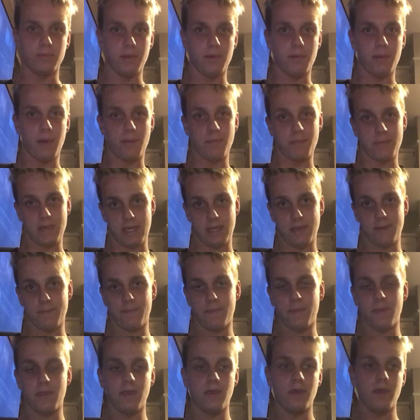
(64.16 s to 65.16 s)
bit about me.
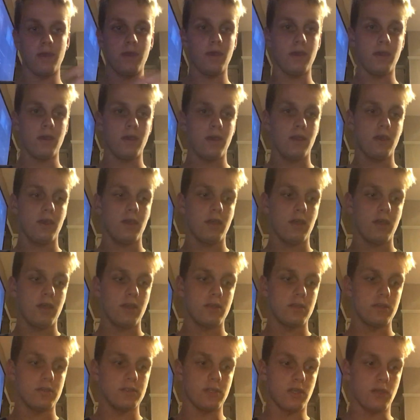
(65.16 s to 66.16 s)

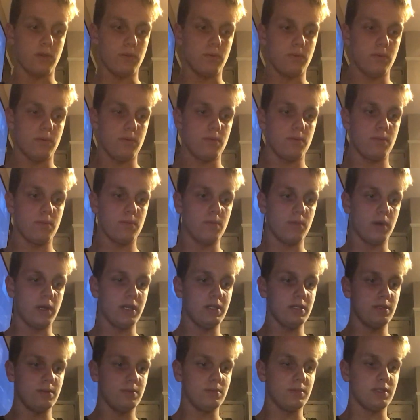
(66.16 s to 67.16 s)
So my
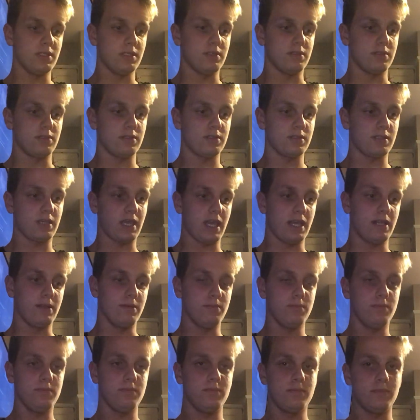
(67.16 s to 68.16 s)
name is
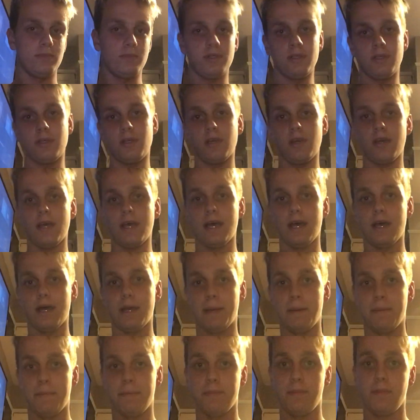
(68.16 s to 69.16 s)
Calum.
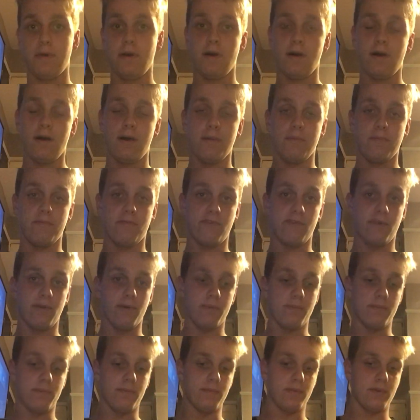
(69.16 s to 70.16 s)
I'm
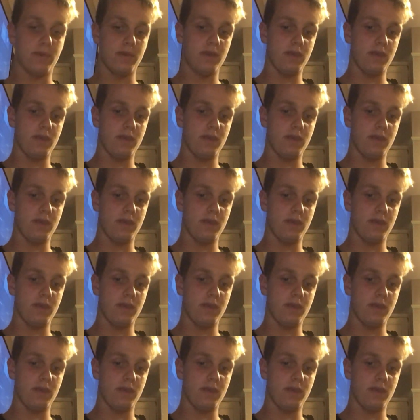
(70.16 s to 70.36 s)
from